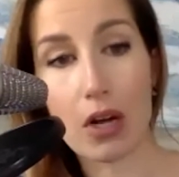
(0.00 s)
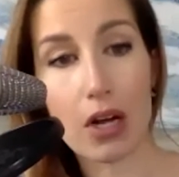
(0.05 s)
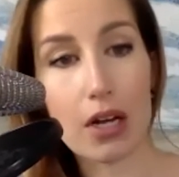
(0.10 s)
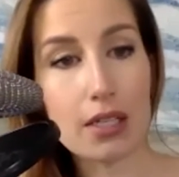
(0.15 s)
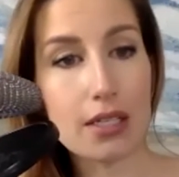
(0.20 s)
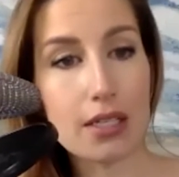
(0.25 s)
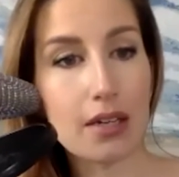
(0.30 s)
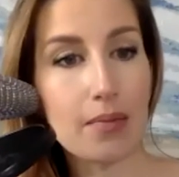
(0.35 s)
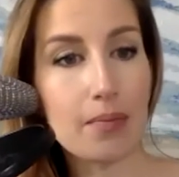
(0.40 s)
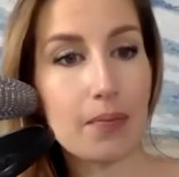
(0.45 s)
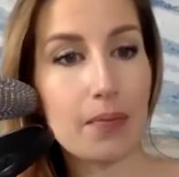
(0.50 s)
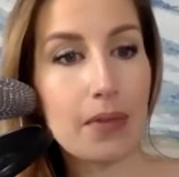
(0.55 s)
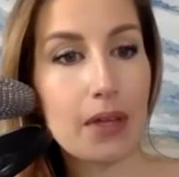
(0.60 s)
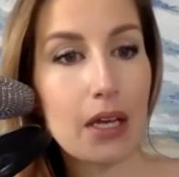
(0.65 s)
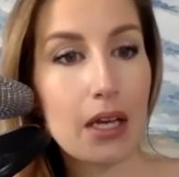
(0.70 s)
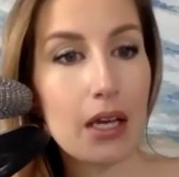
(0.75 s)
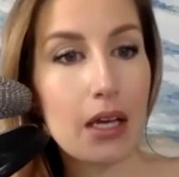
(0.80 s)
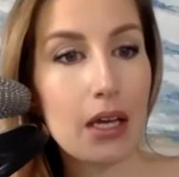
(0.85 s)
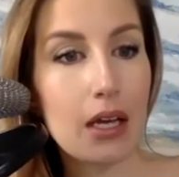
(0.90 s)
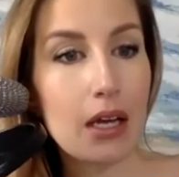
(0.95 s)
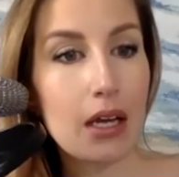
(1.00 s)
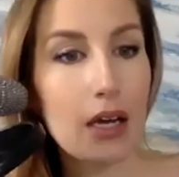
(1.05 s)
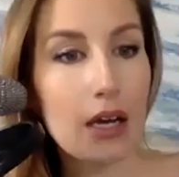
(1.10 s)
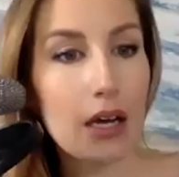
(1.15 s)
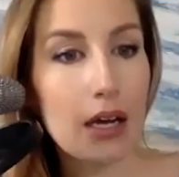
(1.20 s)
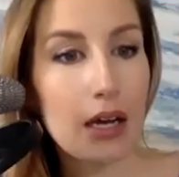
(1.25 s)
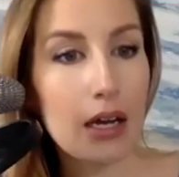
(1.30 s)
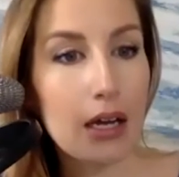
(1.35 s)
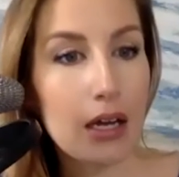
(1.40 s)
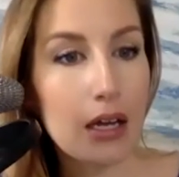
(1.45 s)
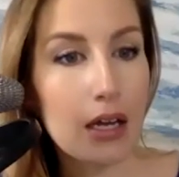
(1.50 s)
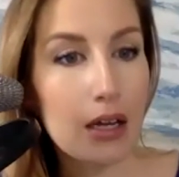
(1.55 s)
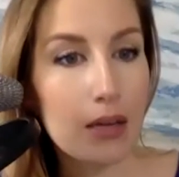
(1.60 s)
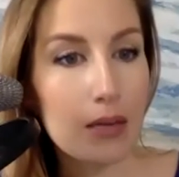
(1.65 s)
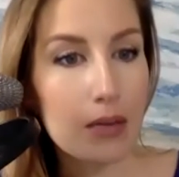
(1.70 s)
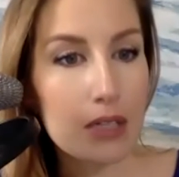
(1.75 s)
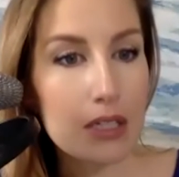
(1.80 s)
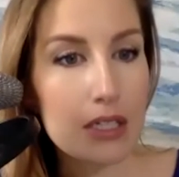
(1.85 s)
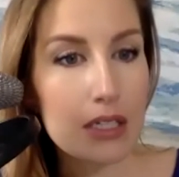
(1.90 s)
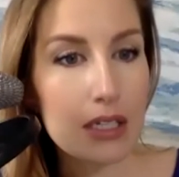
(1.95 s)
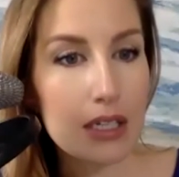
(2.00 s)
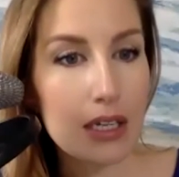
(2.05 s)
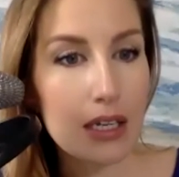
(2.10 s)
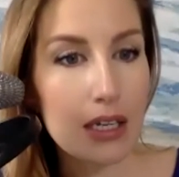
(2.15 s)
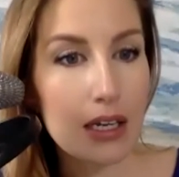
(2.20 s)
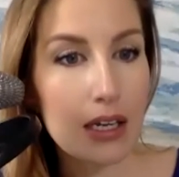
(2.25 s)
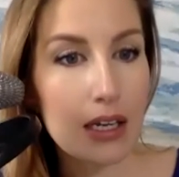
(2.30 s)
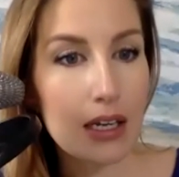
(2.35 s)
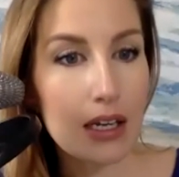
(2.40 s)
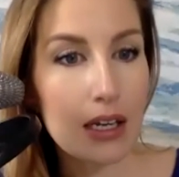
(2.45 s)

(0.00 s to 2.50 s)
Awesome. Let's see.